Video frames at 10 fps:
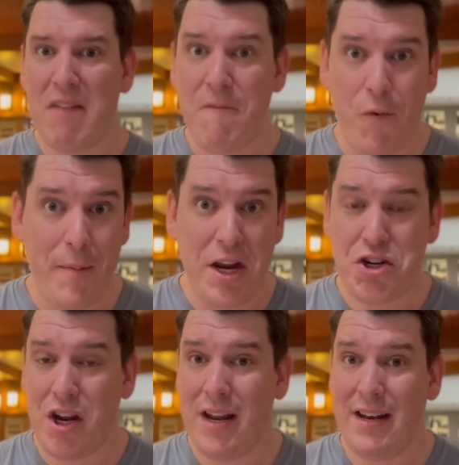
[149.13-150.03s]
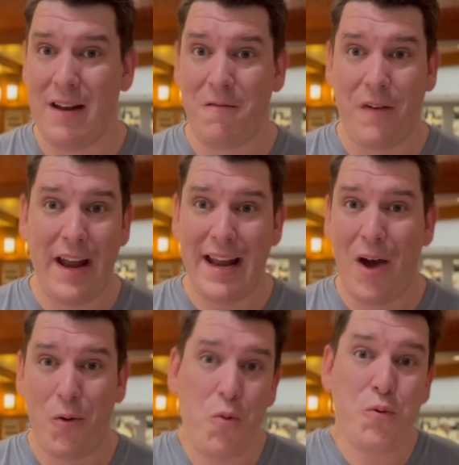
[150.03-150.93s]
information and find
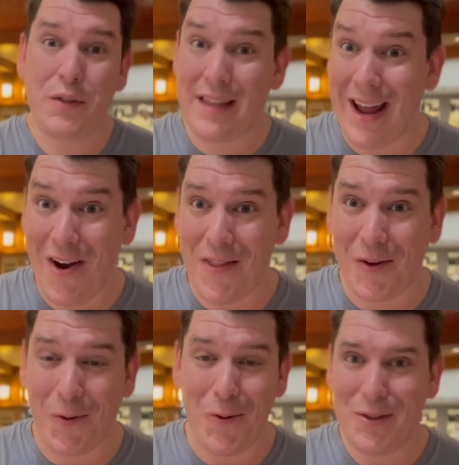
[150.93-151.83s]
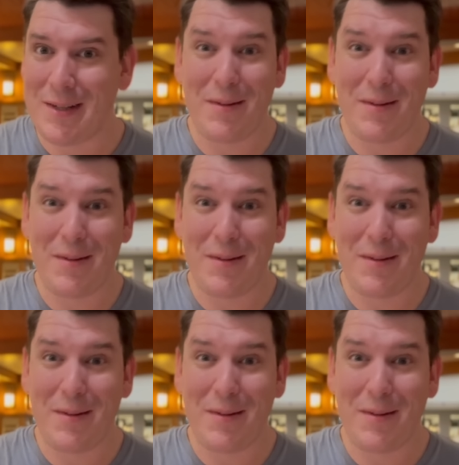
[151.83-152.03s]
out who's there on the cruise.